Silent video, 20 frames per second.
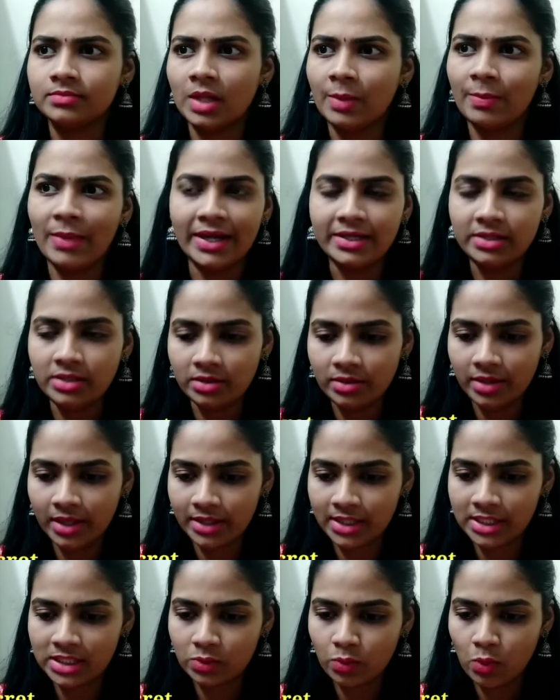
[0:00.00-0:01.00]
Mightier Than
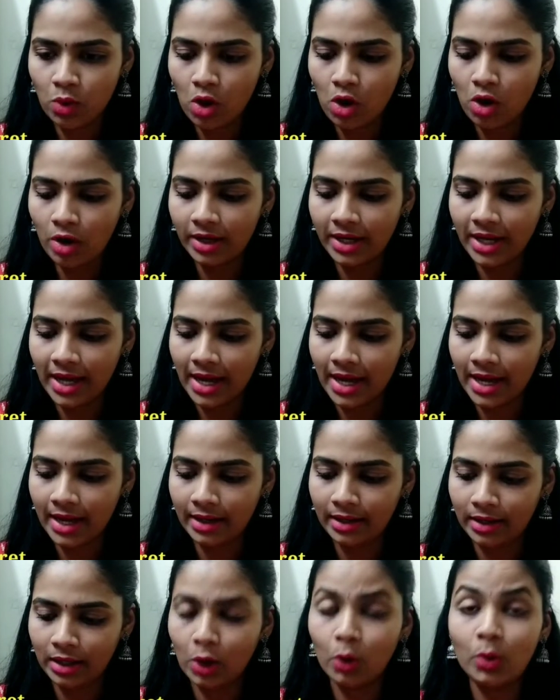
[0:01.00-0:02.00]
the Sword
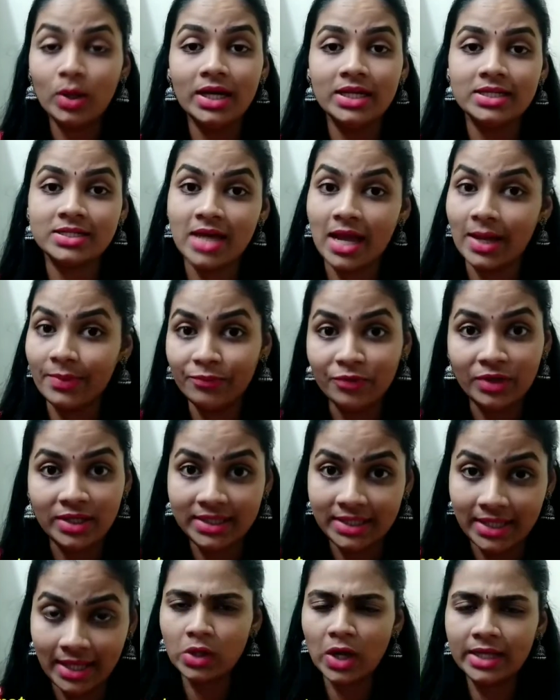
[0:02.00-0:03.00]
and Only Time Will
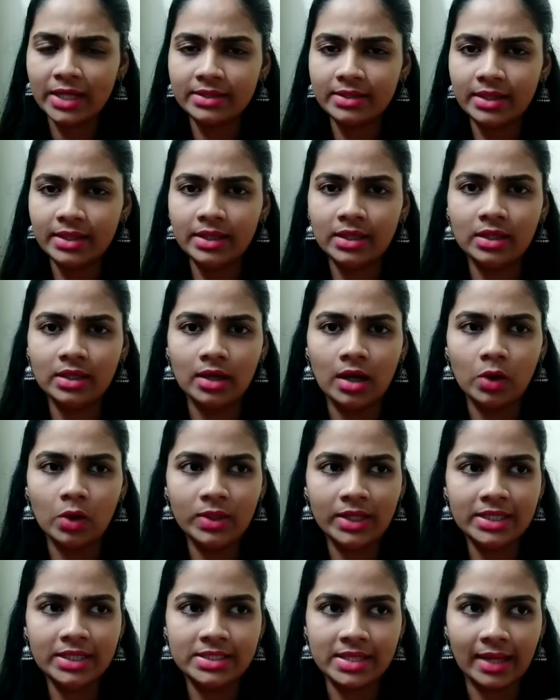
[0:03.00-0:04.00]
Tell. I think
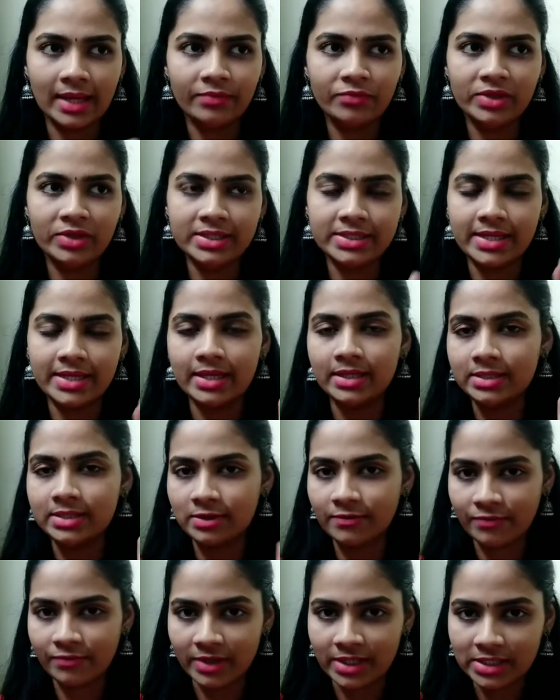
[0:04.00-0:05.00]
Only Time Will Tell is the
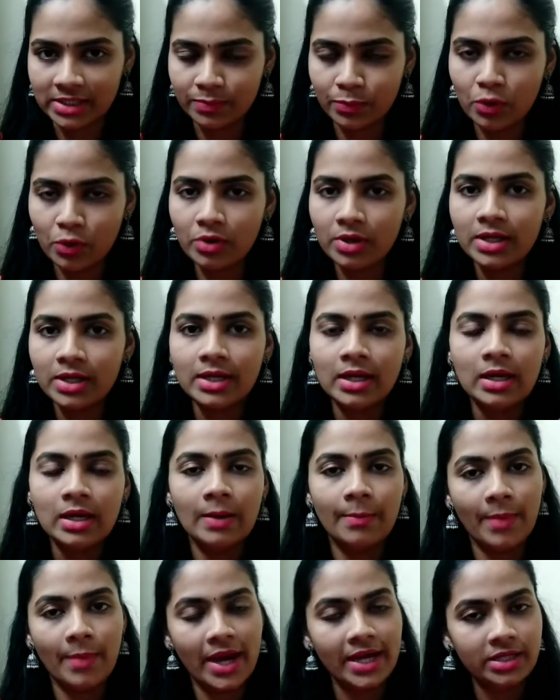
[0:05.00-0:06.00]
first book.
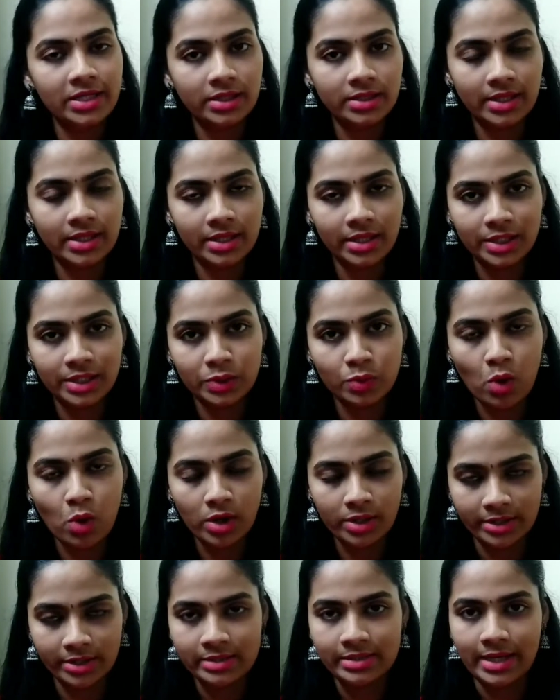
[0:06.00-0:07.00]
Mightier Than the Sword
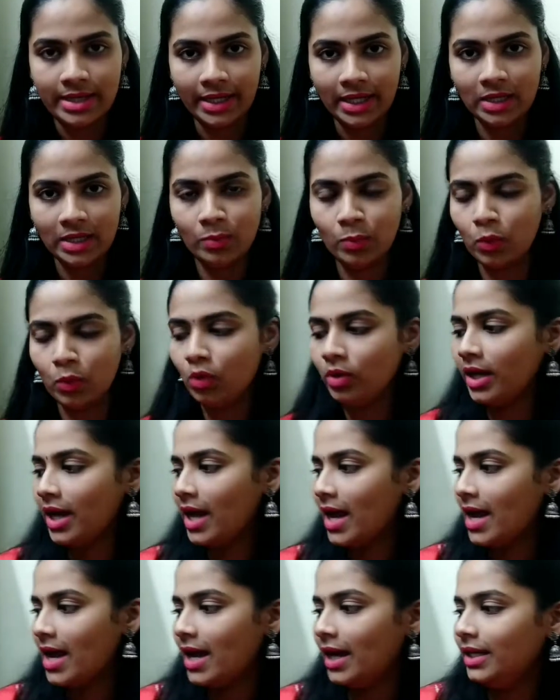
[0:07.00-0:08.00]
is the second book
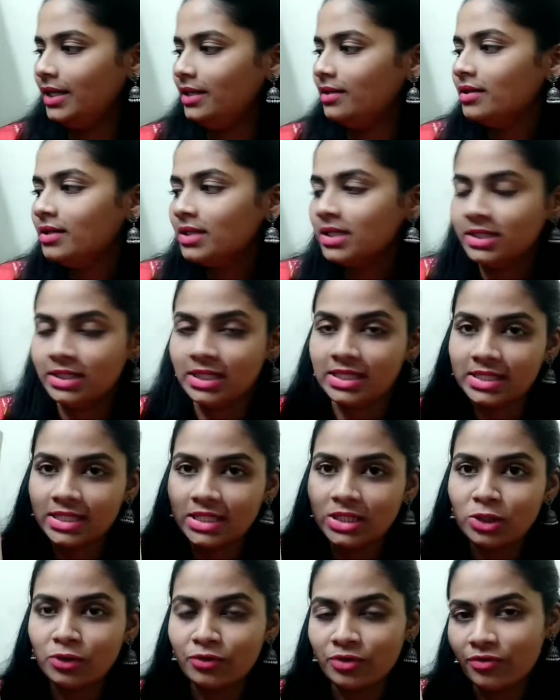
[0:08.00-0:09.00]
and The
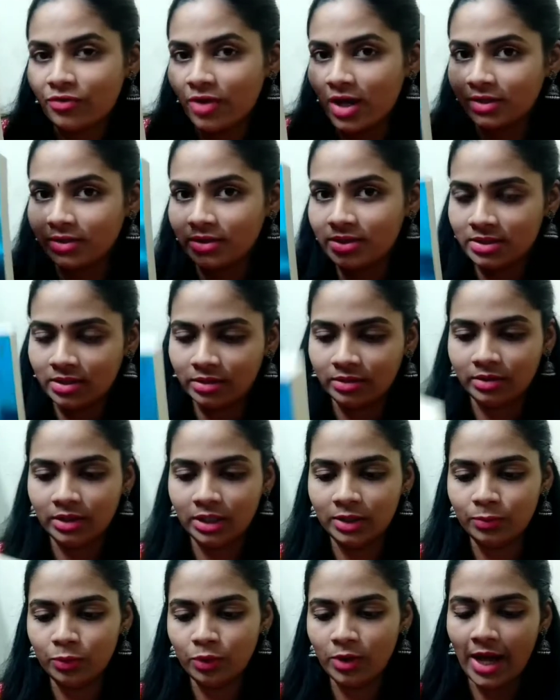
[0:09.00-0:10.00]
Sins of the Father is the
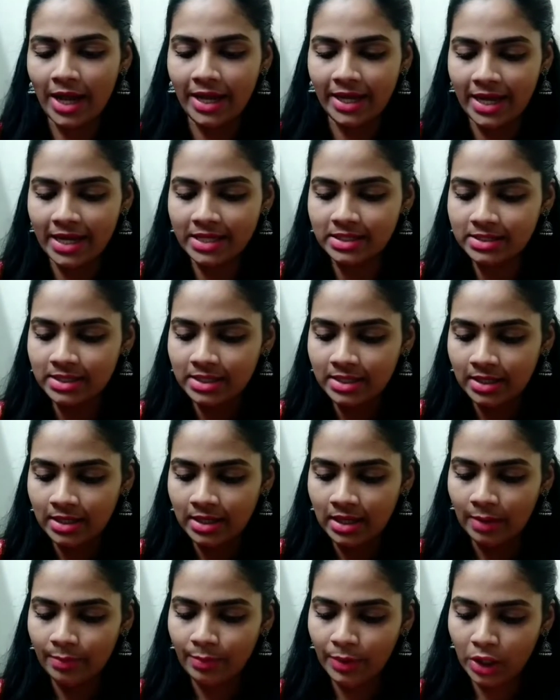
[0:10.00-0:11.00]
third book I guess
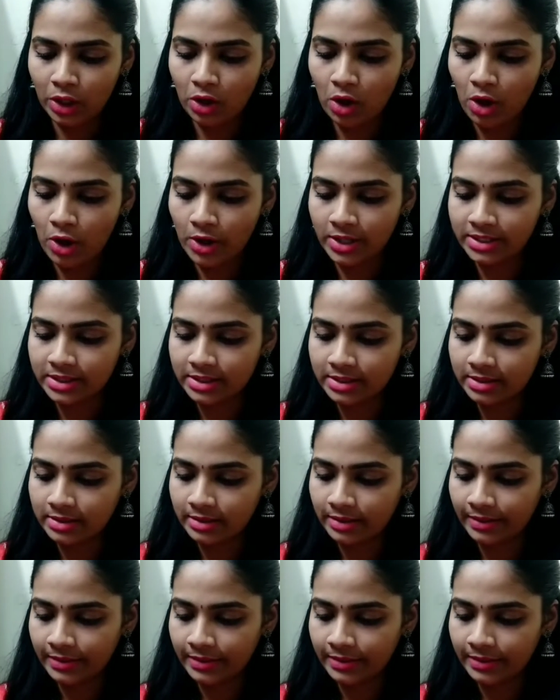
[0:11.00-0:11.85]
because